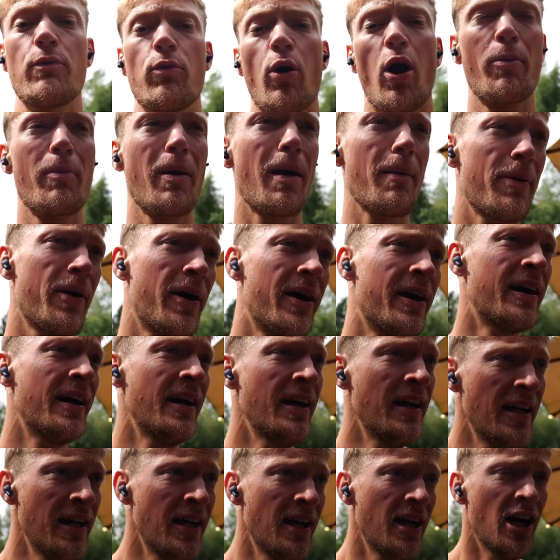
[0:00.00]
warm up.
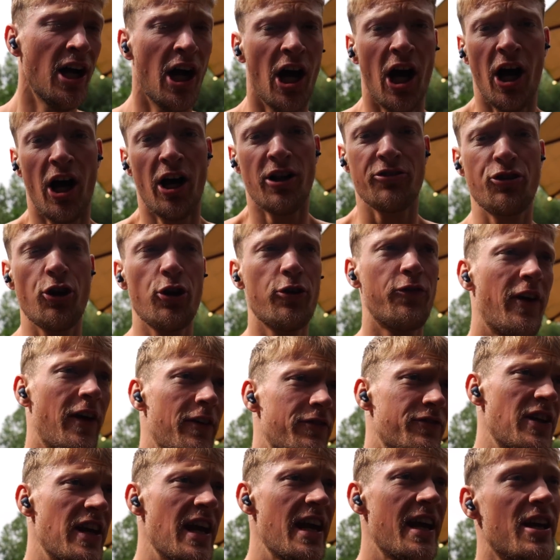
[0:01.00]

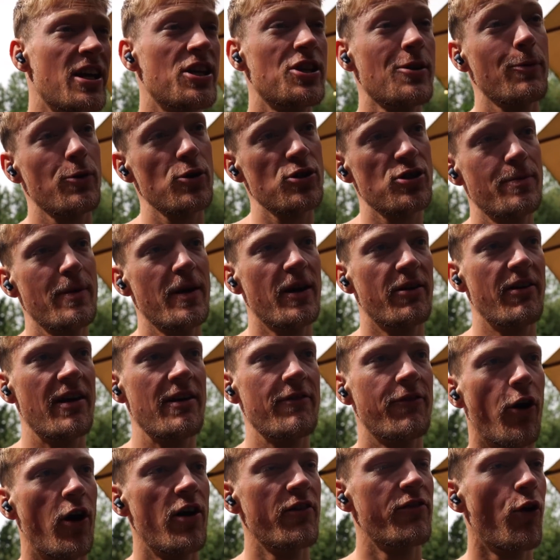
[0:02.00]
250, supposed to be at
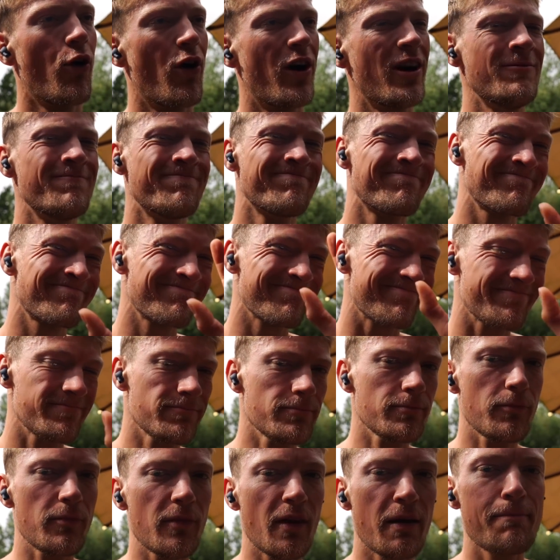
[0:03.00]
rate 44.
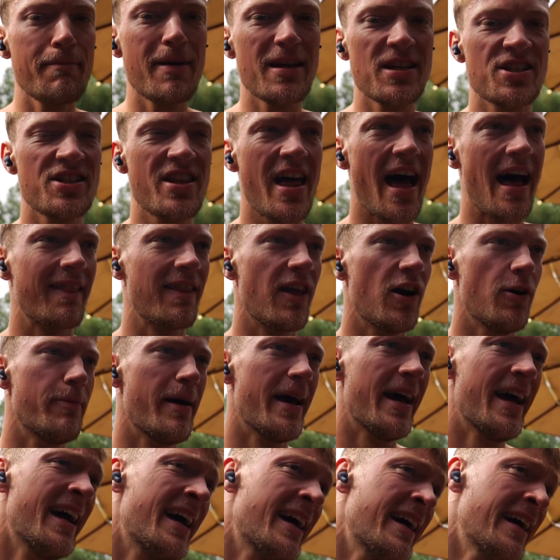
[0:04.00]
Missed that a little bit.